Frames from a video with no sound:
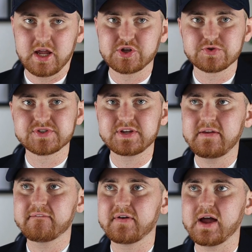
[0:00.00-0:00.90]
and you
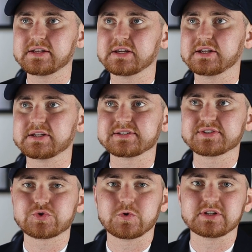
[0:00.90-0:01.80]
see that it is
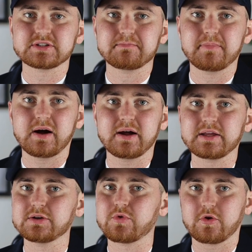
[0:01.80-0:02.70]
sorted
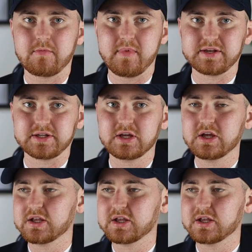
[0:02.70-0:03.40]
by recommended.